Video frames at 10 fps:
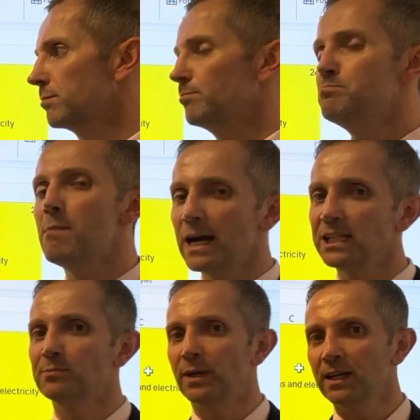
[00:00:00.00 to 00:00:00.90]

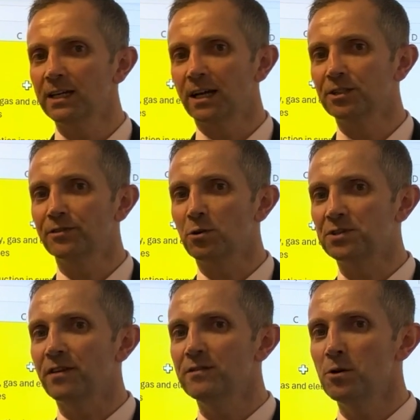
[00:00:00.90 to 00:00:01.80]
might be, and of course
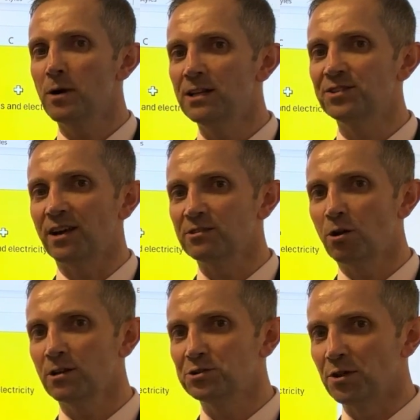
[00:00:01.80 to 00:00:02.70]
I have no inside
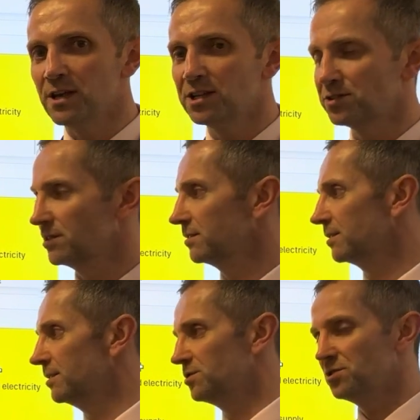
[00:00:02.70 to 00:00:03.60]
knowledge on this,
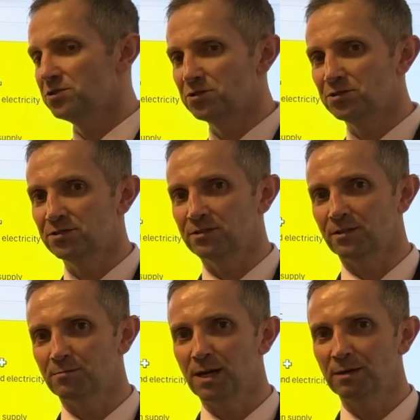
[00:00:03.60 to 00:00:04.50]
this is just
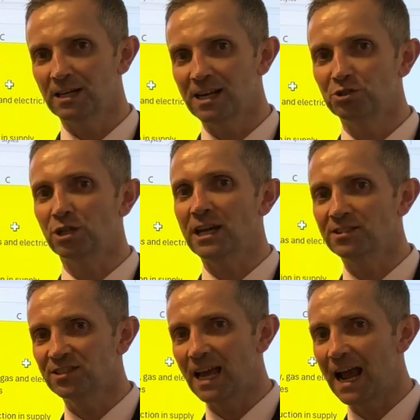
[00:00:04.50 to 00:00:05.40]
uh, maybe an
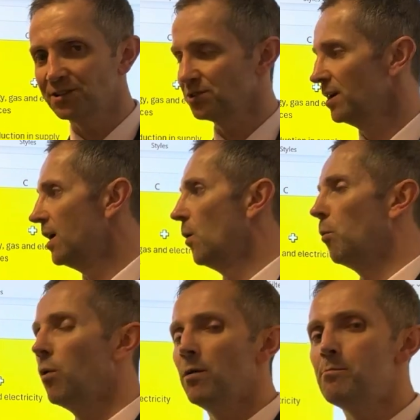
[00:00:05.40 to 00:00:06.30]
educated guess,
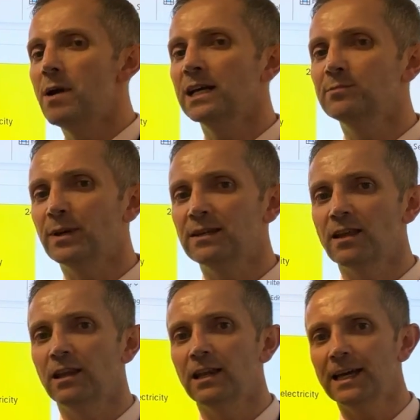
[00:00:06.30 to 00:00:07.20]
what might be the
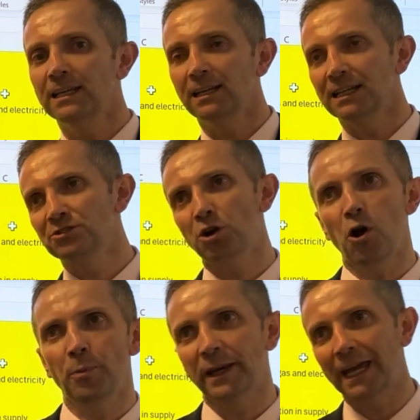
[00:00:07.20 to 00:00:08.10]
likely
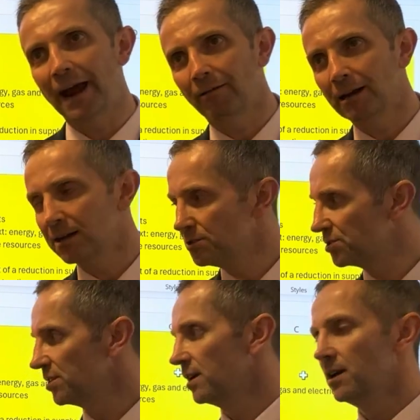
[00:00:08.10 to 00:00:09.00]
topic
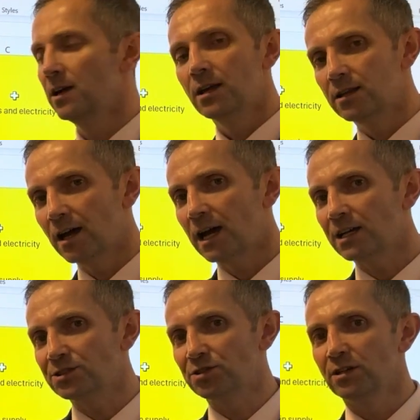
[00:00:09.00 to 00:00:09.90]
areas
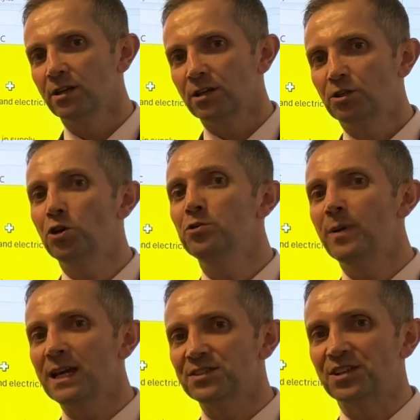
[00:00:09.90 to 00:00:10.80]
that could
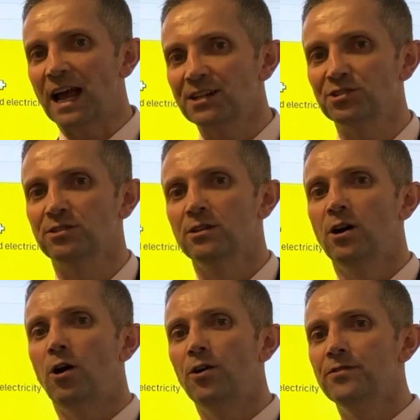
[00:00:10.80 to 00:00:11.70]
be assessed
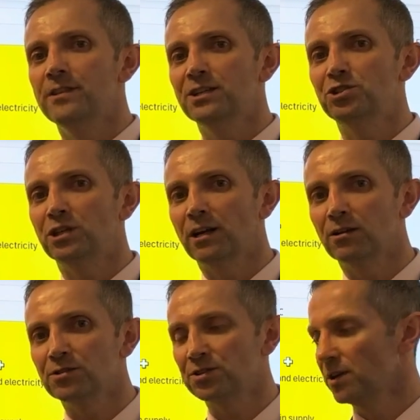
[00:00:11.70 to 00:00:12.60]
on this
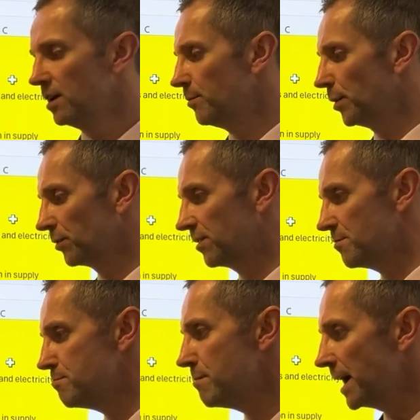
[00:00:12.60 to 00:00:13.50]
year's both the
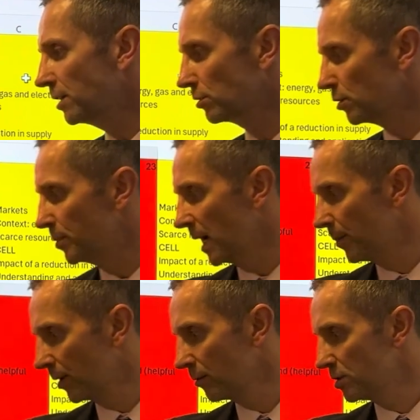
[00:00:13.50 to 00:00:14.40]
micro
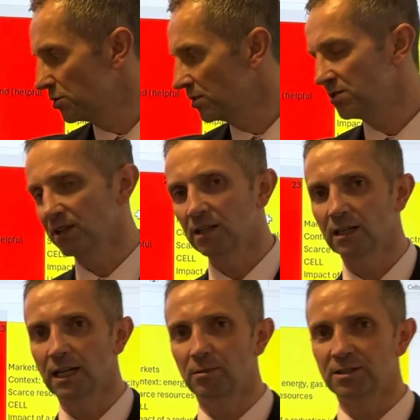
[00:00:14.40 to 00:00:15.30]
paper, which you can see
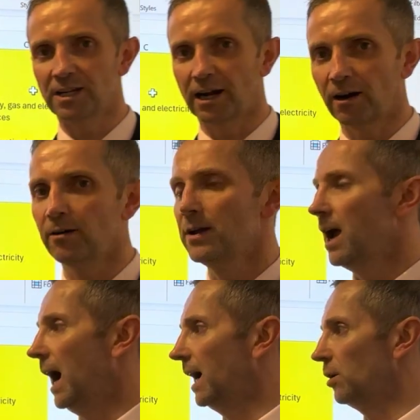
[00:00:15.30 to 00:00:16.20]
labelled here,
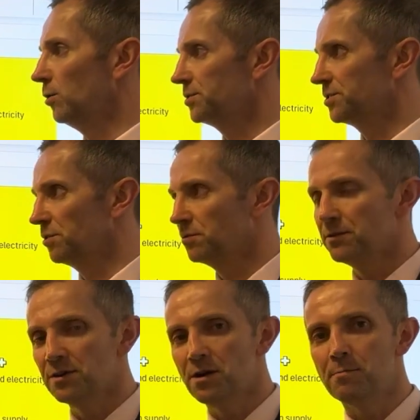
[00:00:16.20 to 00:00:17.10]
and also
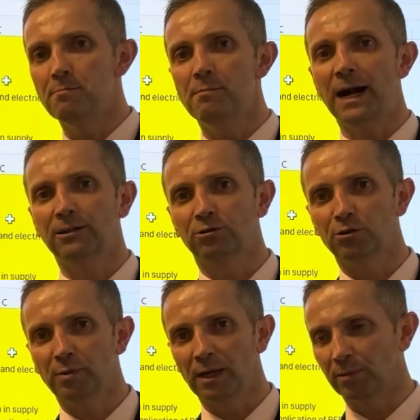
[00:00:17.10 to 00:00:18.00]
the macro
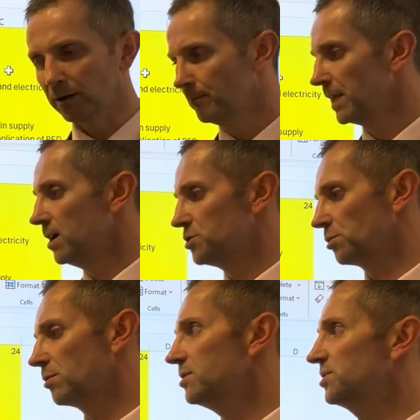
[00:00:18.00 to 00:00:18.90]
paper. So
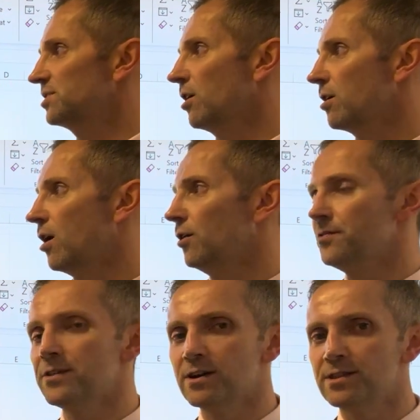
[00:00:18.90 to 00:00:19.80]
we're going to start
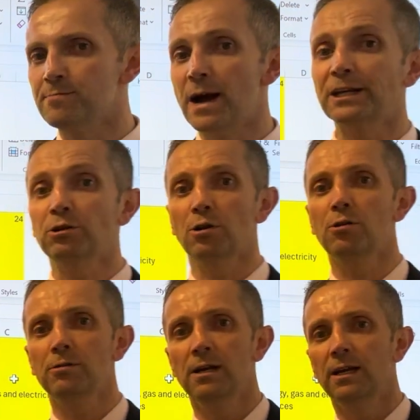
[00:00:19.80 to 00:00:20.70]
on the, the